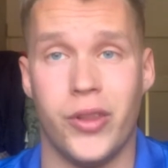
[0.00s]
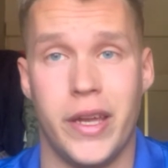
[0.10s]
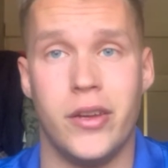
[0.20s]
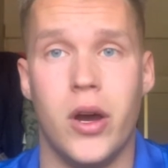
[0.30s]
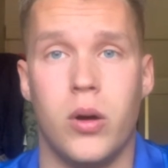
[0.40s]

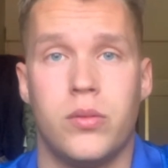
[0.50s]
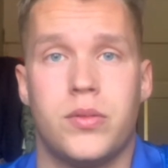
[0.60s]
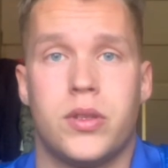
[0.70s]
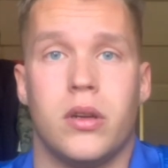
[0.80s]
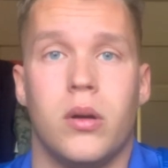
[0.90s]
they know.
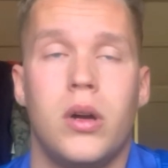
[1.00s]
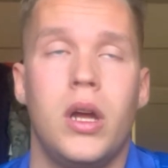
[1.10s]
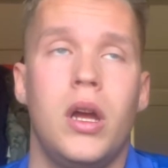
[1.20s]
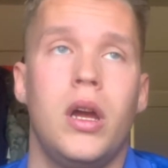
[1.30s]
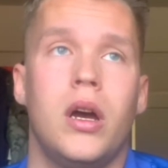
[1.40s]
So,
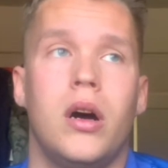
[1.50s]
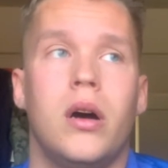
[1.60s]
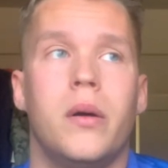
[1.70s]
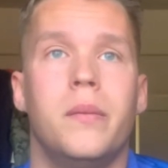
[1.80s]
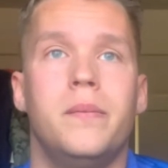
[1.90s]

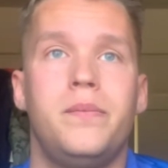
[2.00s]
all